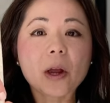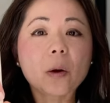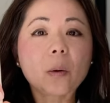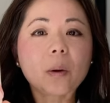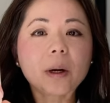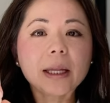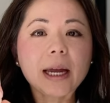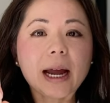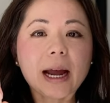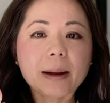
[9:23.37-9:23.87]

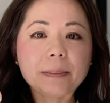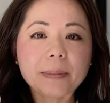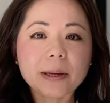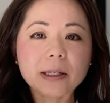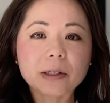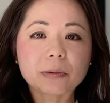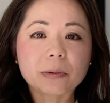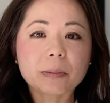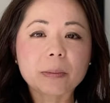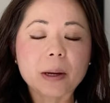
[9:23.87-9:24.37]
What
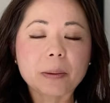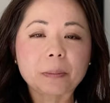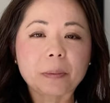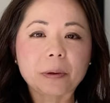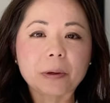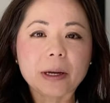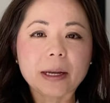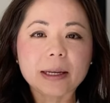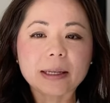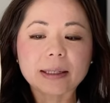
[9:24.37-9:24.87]
happens, remember,
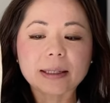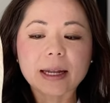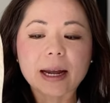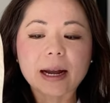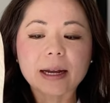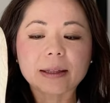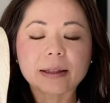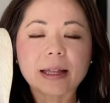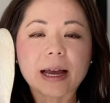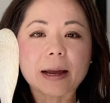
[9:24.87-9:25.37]
is
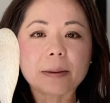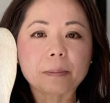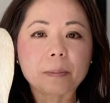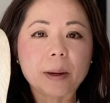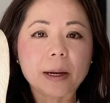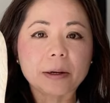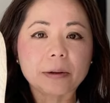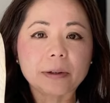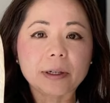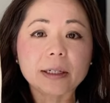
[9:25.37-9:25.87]
that
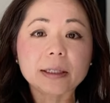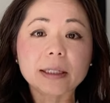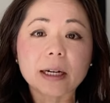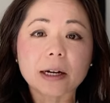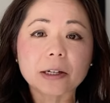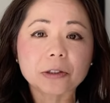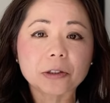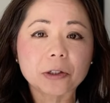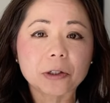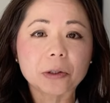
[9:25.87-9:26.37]

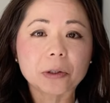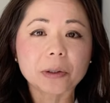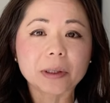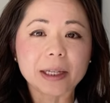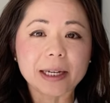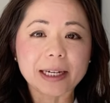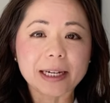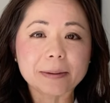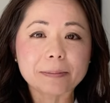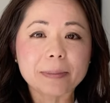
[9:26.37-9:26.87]
periodontal
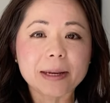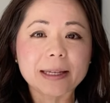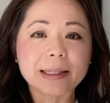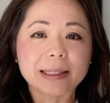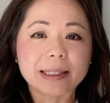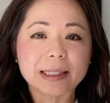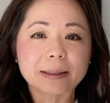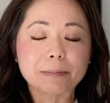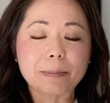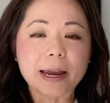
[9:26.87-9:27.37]
ligament
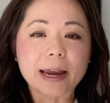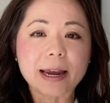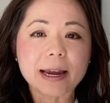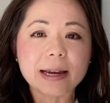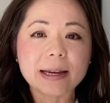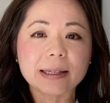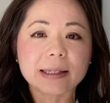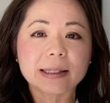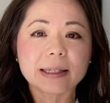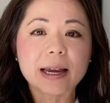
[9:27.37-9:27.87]

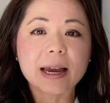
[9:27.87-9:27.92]
space,